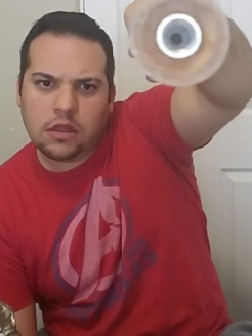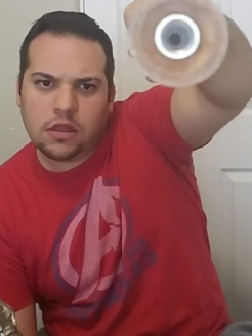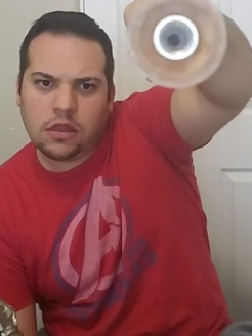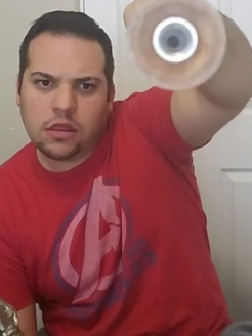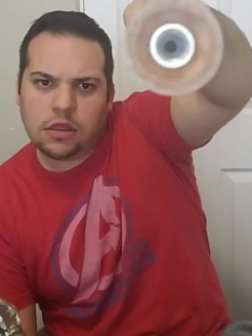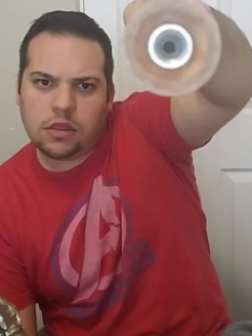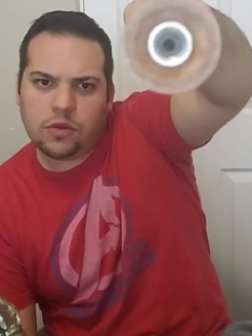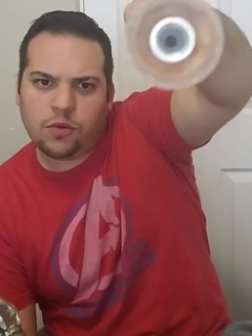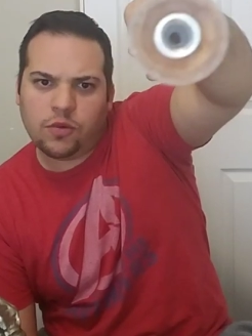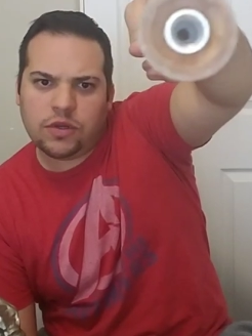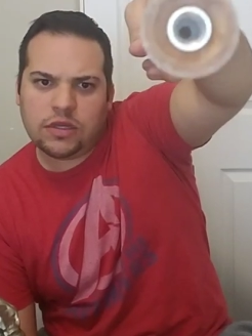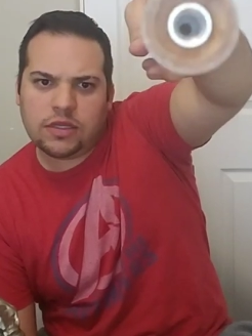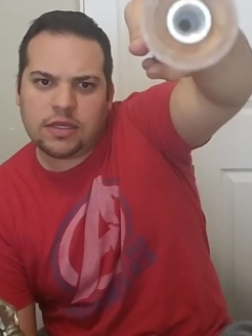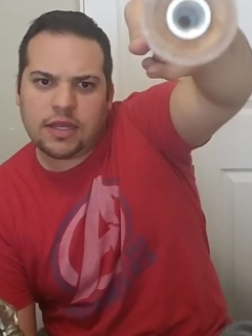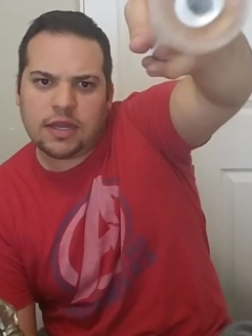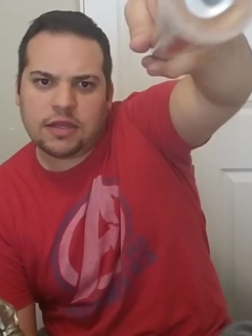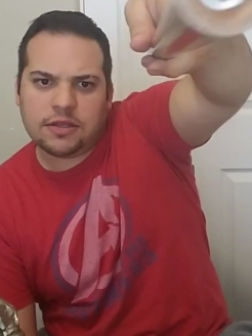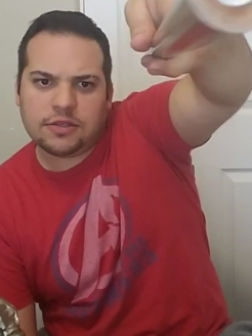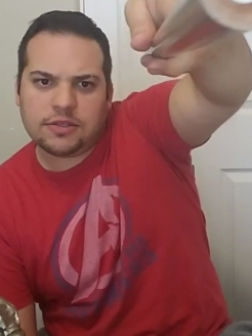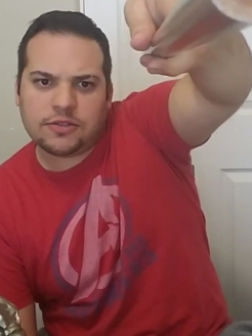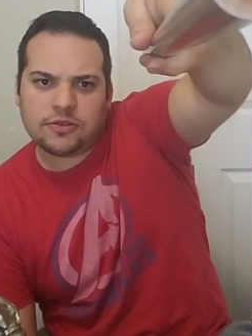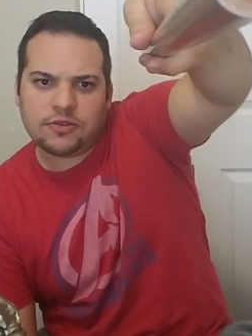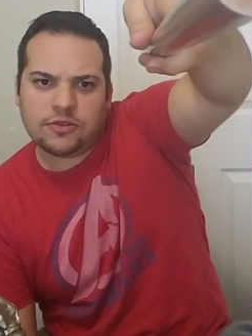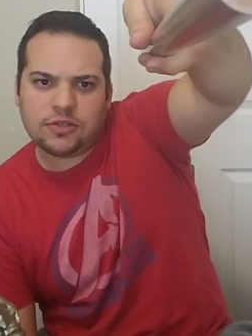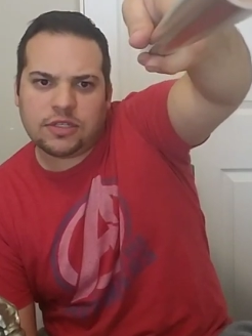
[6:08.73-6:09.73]
The wooden dowel is
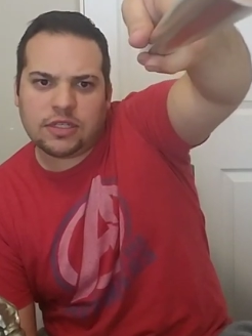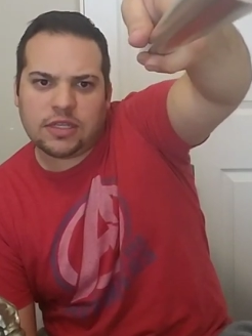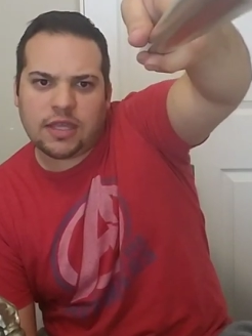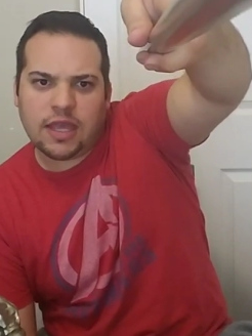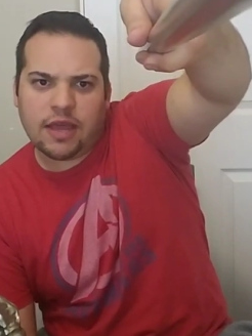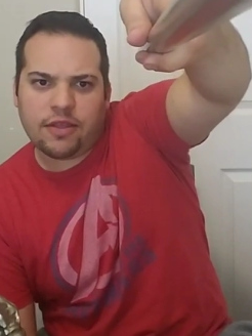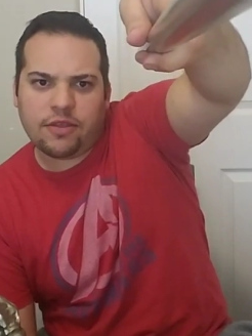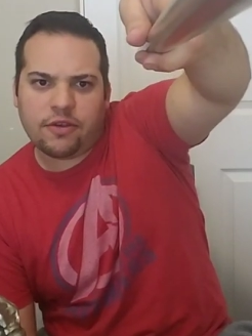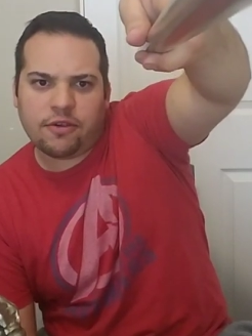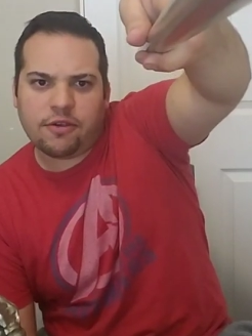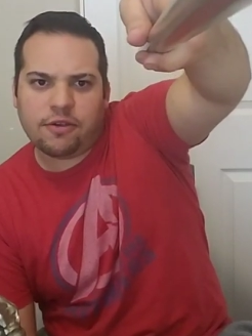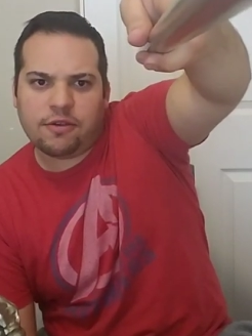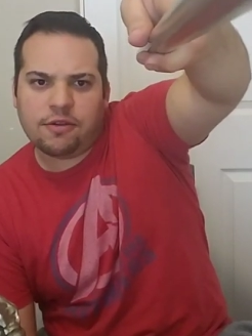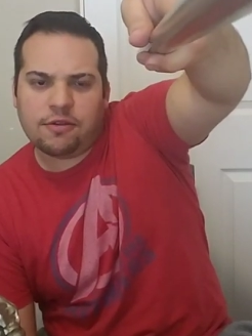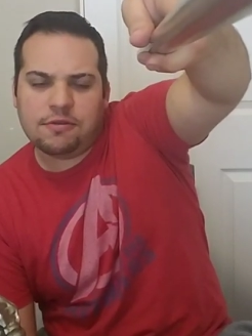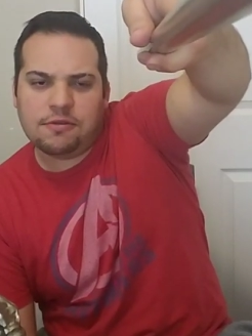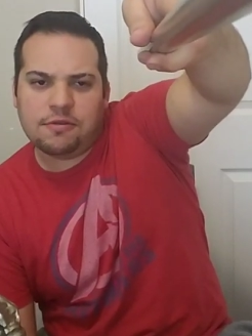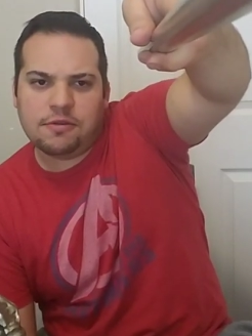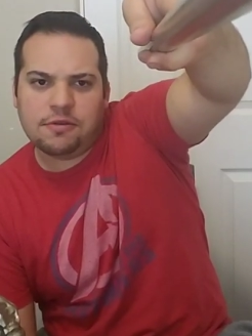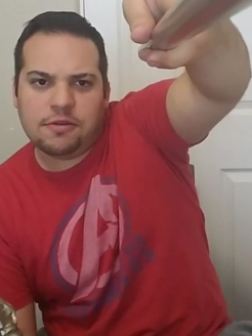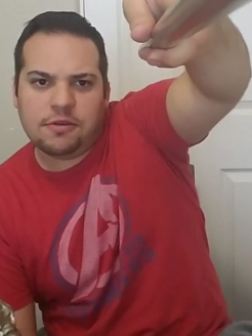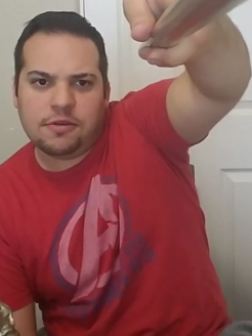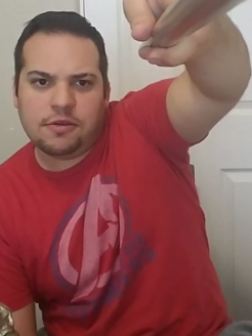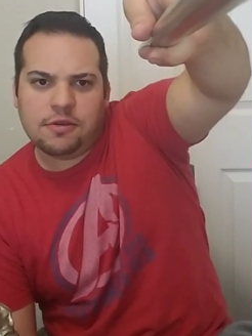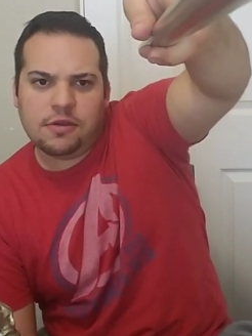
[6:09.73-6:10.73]
screwed together,
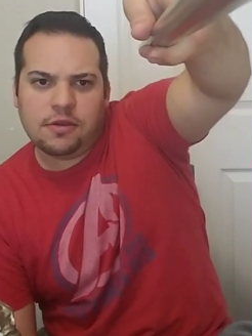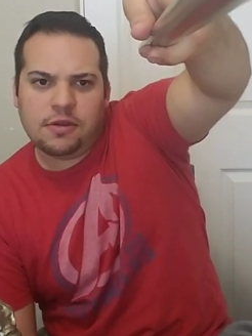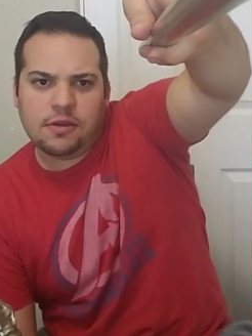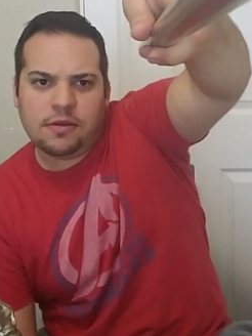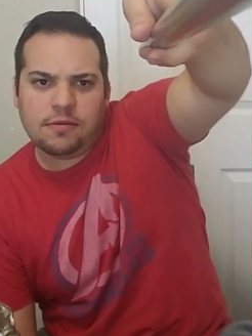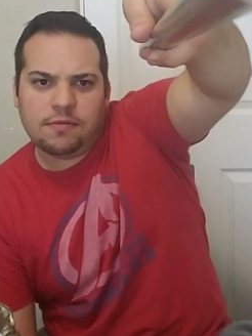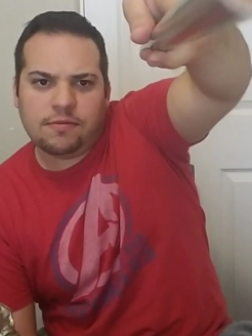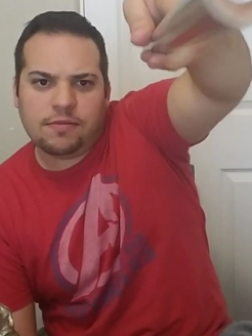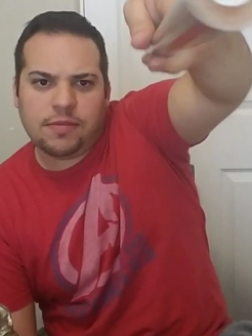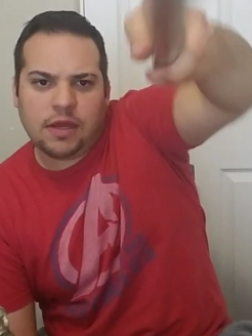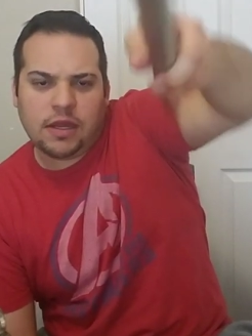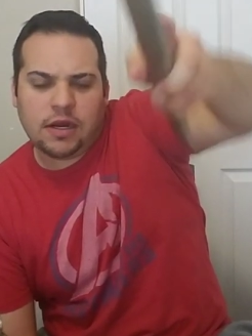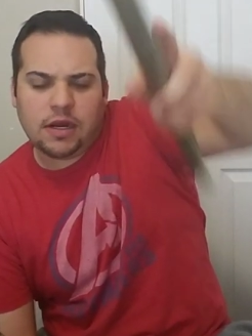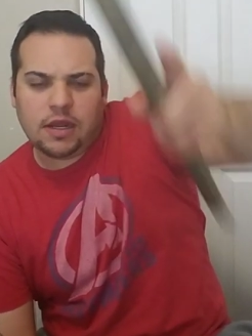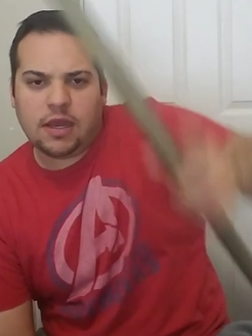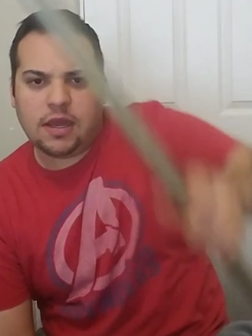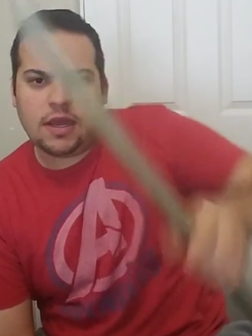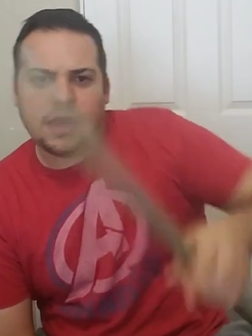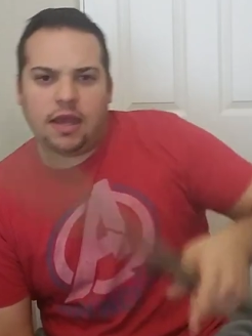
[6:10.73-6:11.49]
but